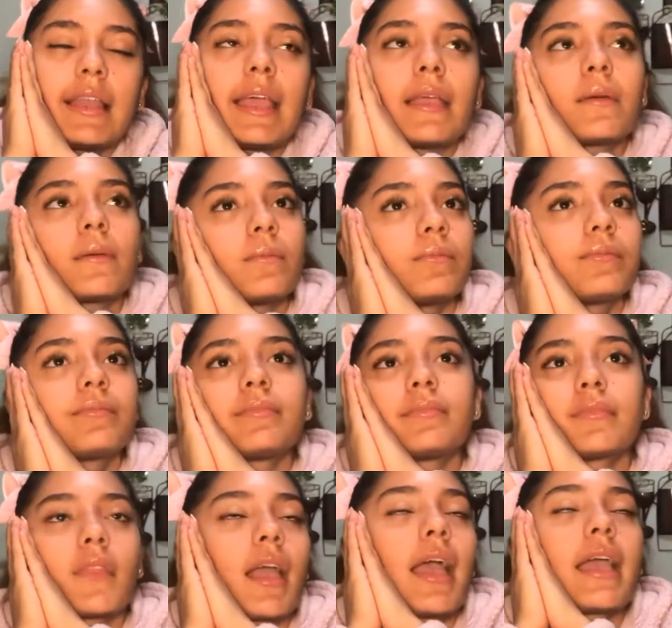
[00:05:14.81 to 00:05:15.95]
Like,
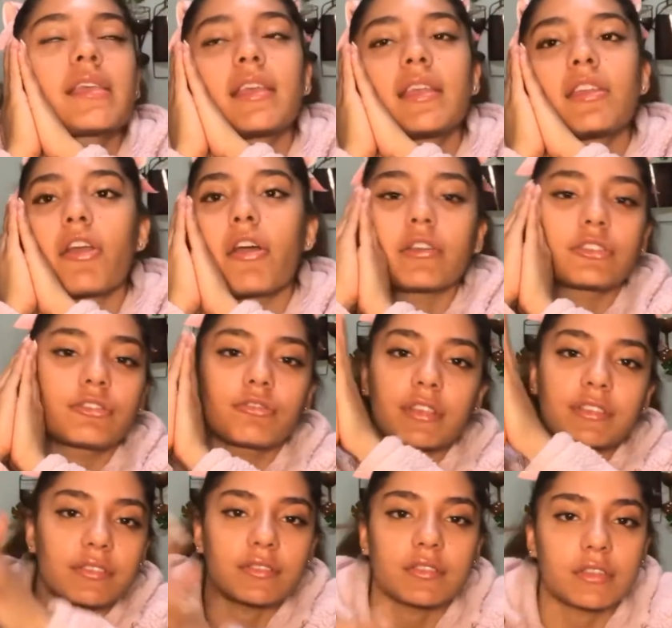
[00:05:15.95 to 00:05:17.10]
I cannot
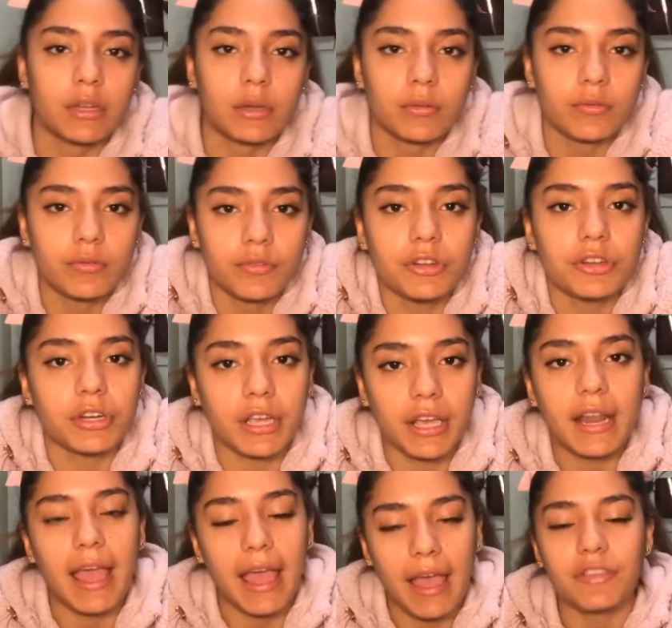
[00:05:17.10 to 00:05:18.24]
stress this enough. You're
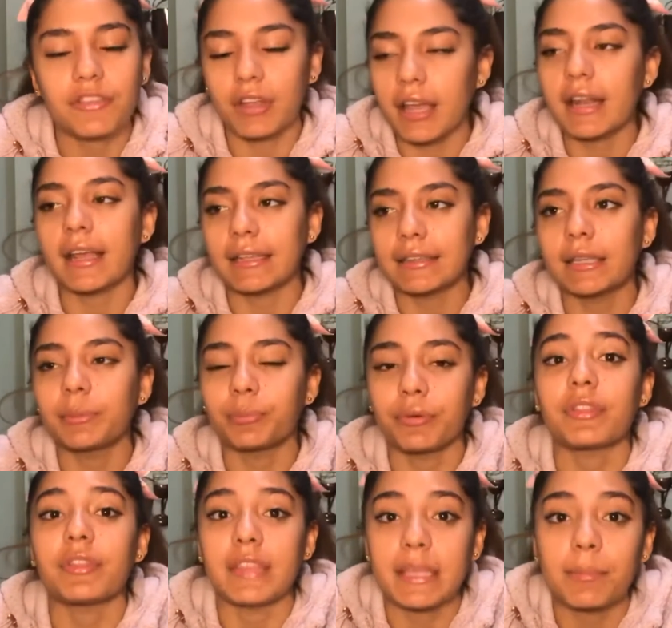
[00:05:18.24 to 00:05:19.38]
gonna end up
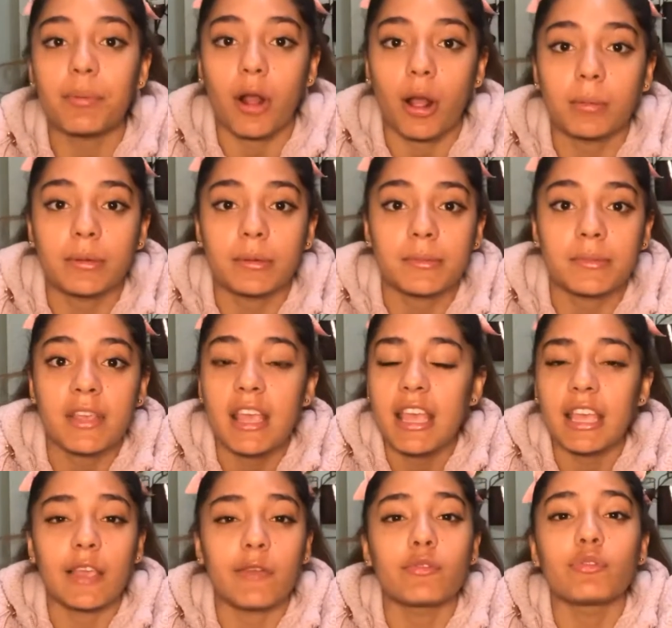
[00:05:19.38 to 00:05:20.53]
with knee problems
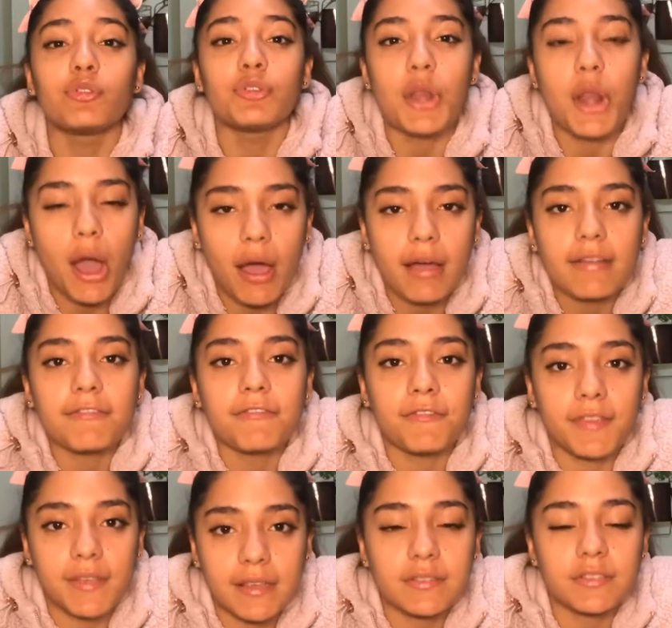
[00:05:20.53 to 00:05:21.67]
if you do not
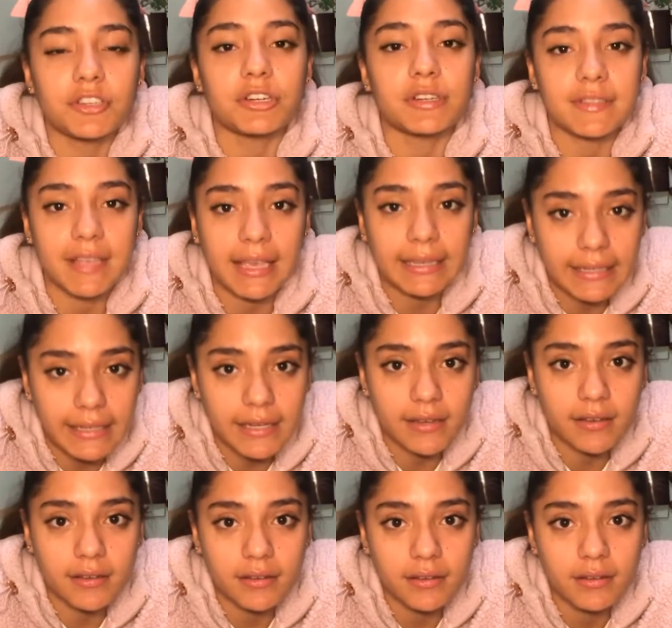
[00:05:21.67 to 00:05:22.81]
fix your
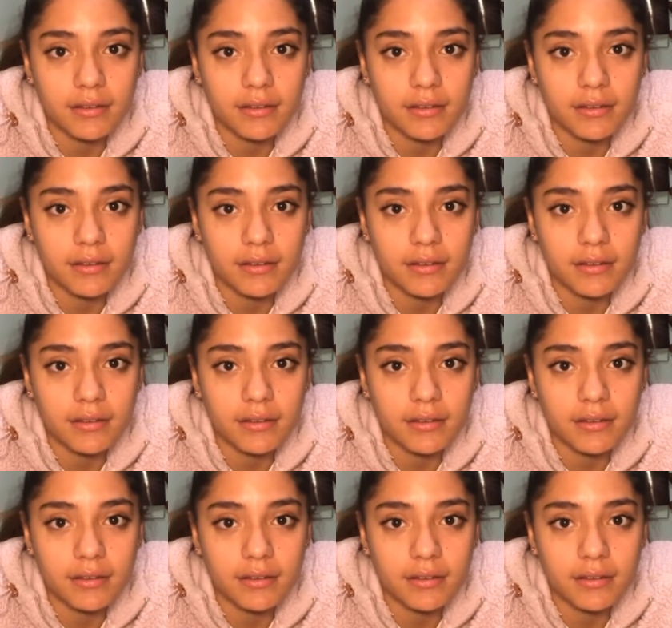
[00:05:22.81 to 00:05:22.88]
technique.